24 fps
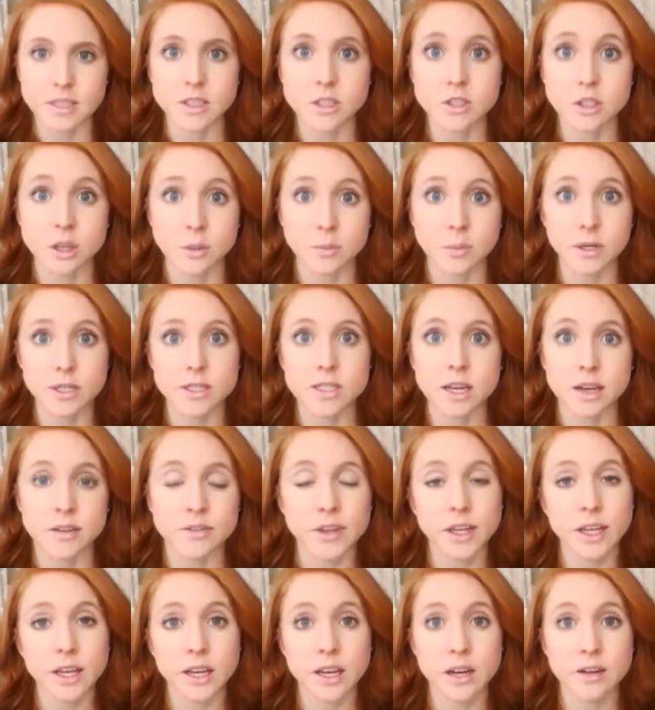So the person I'm
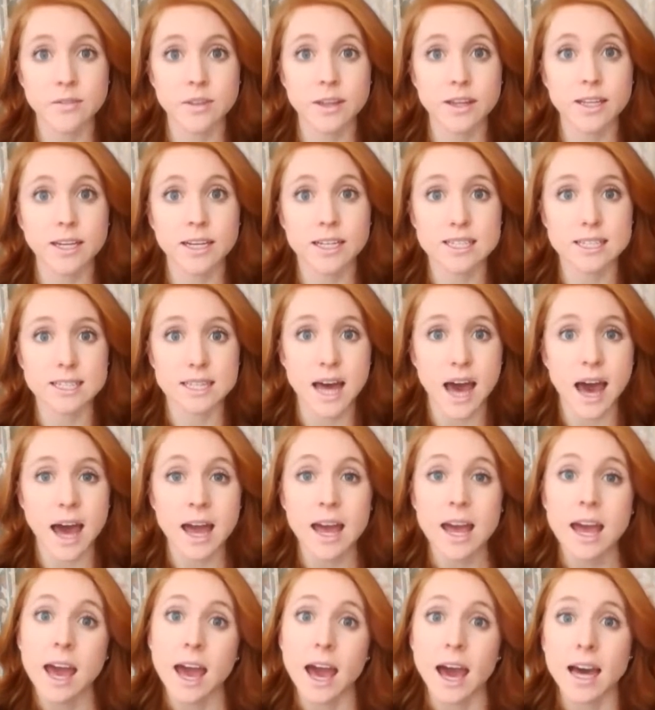thinking of that does that
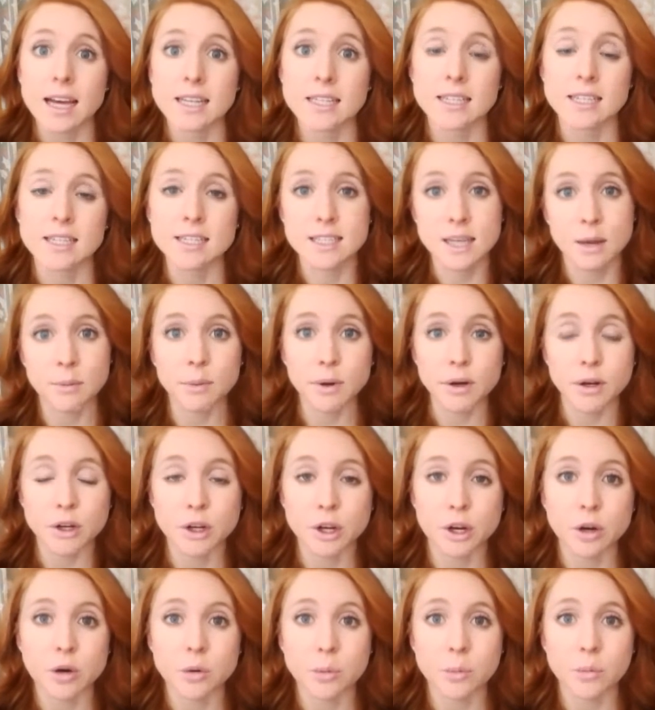has a separate
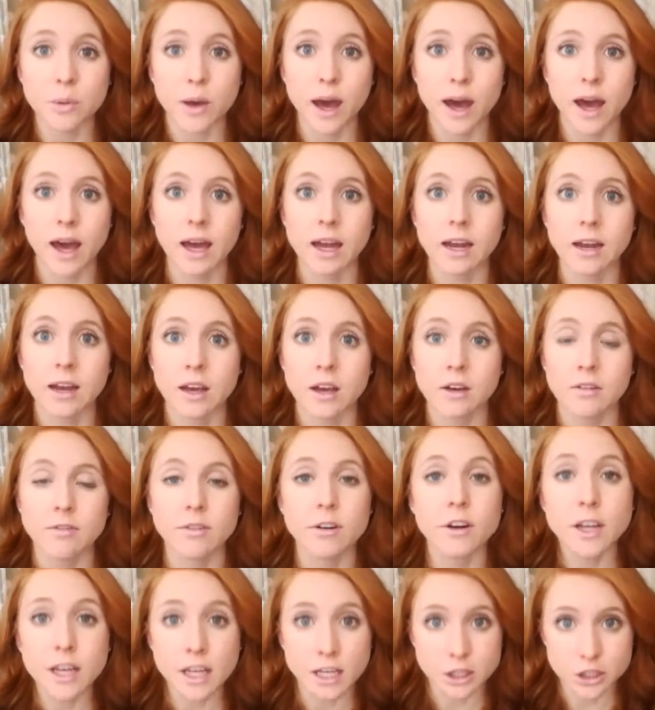notepad
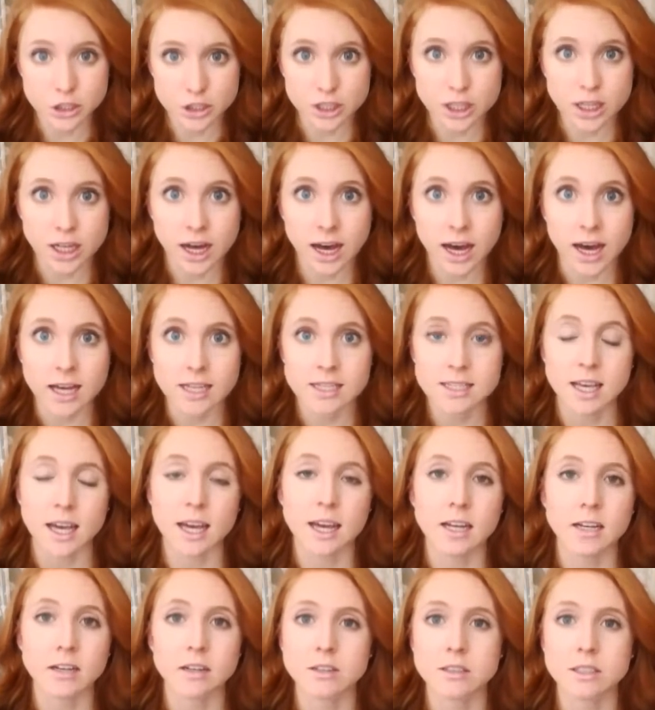for each class
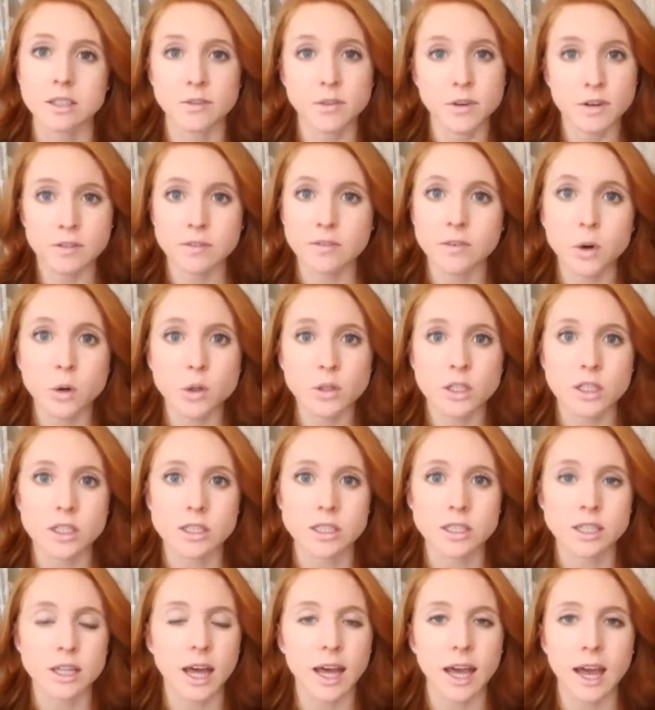and different folders,
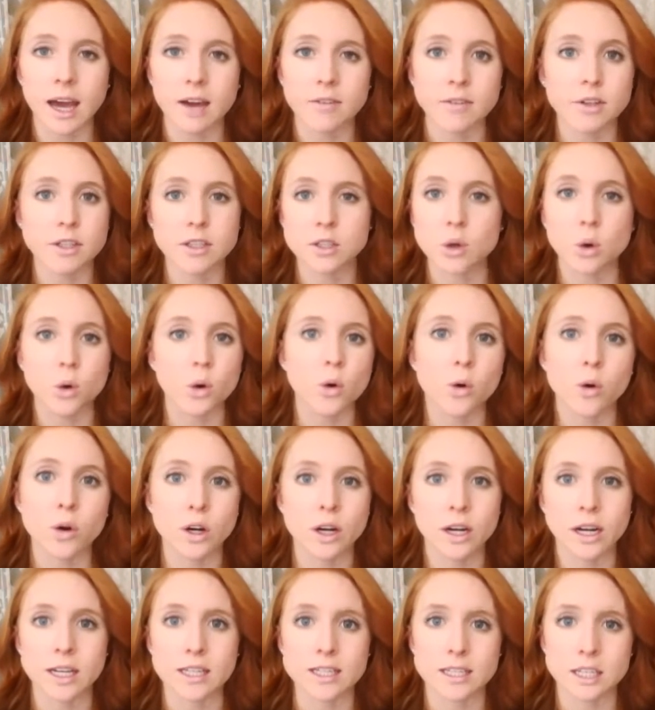and they have this whole
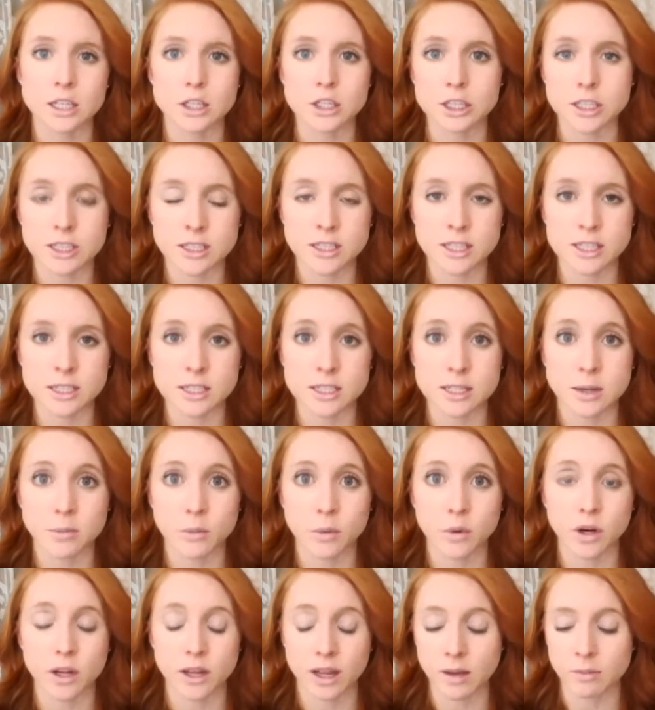organization system
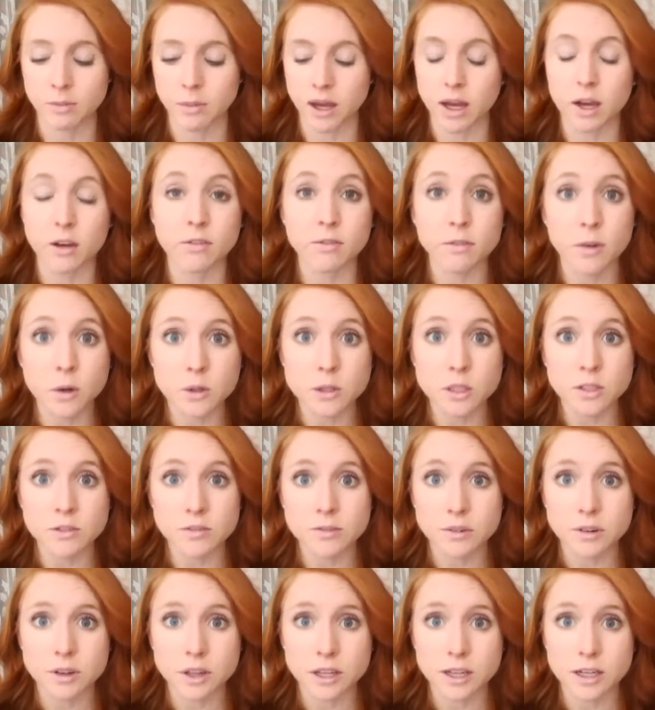where they make a folder
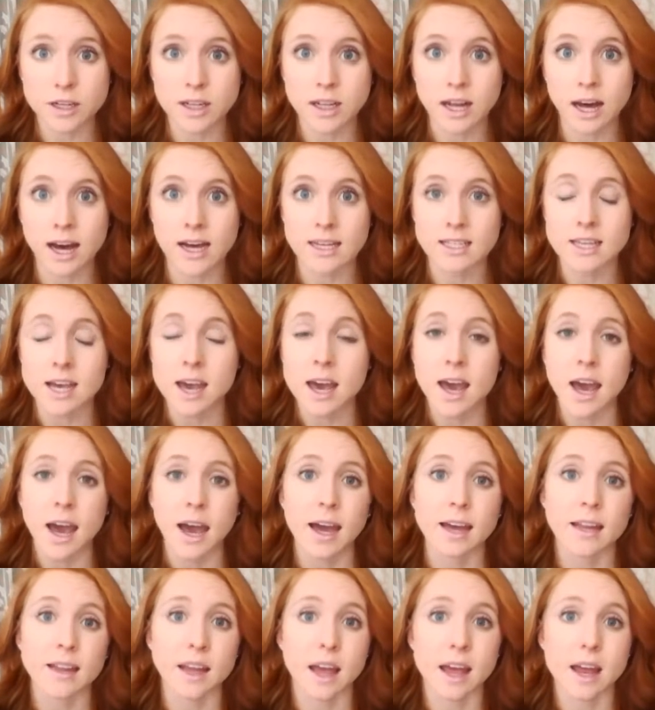for their class,
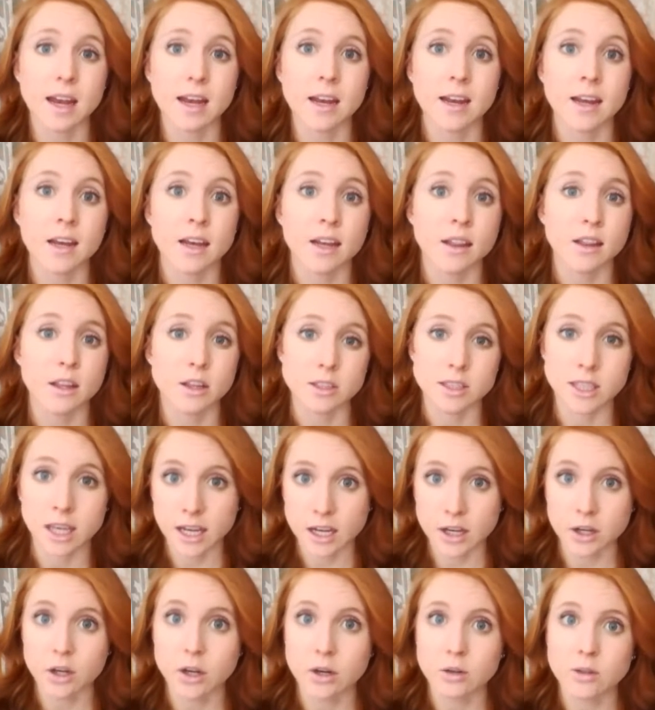and then they'll
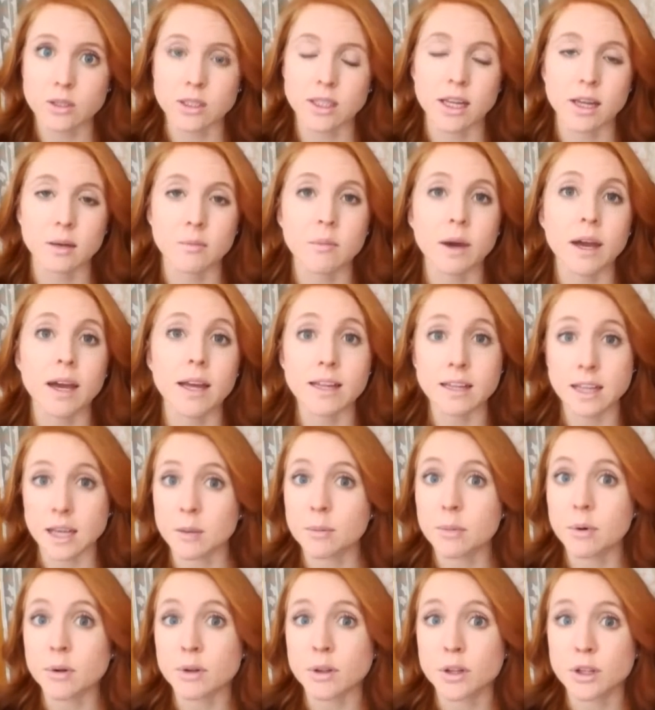take notes, and they might
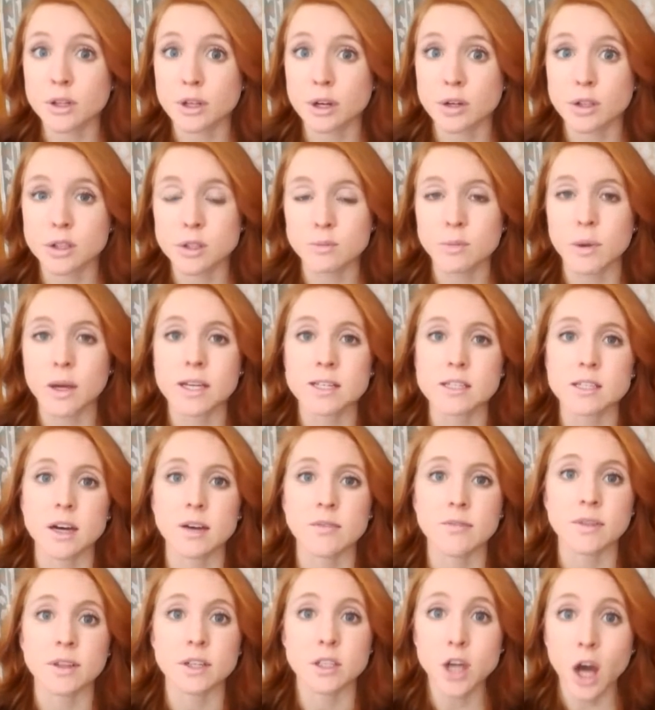label the notes based
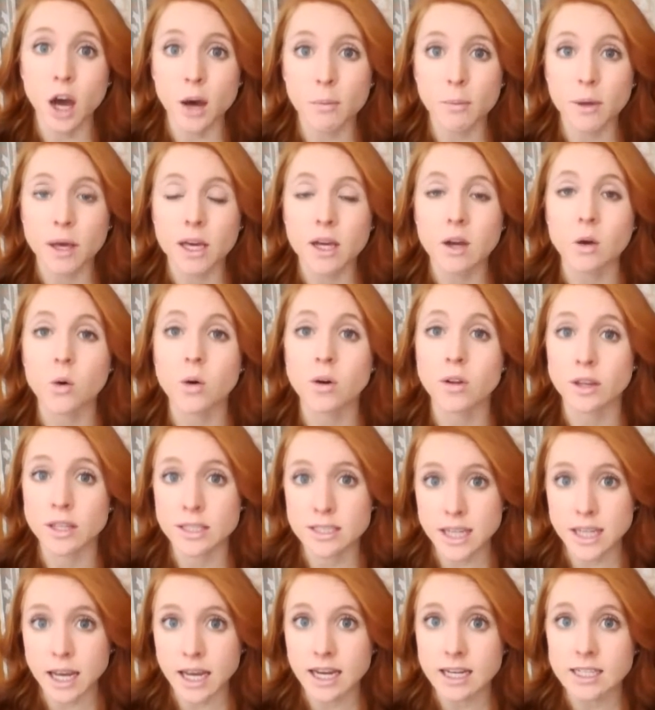off the topic or the
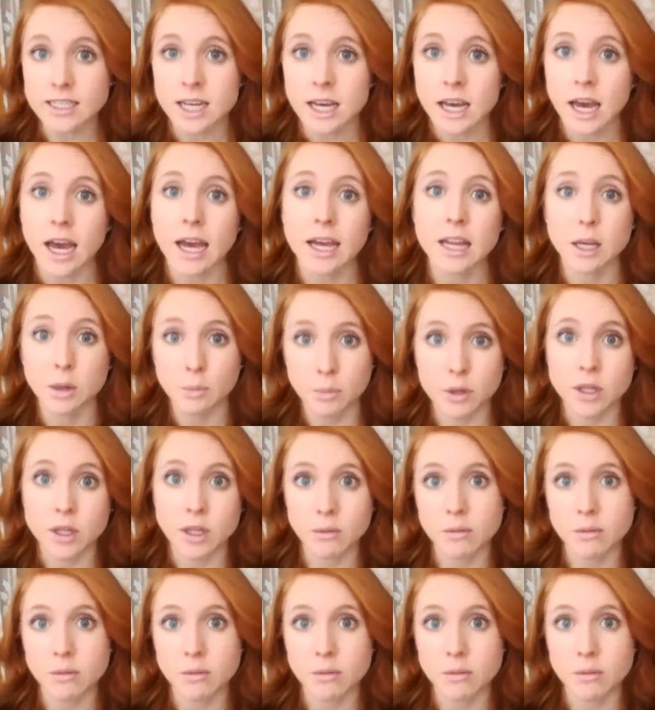date, and they'll put them